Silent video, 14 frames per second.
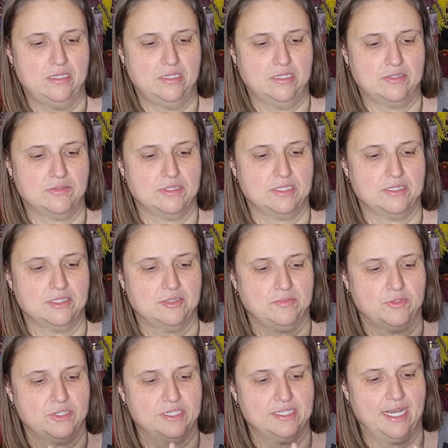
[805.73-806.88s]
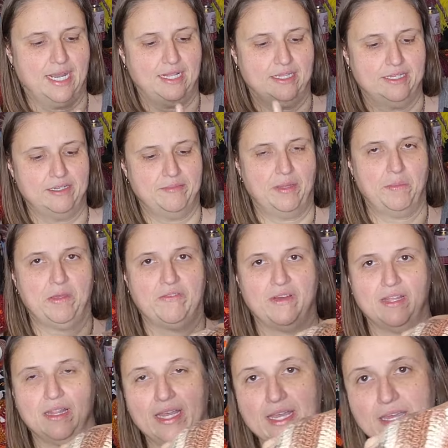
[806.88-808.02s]
This one's a little more solid. Maybe if I
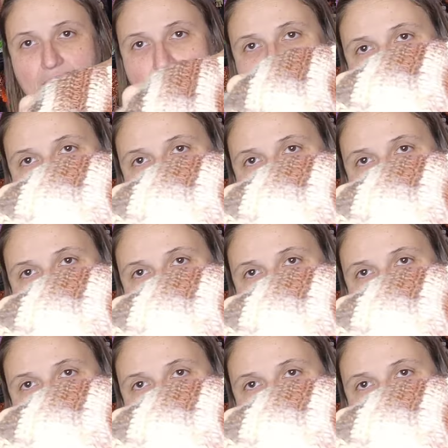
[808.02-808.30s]
lay it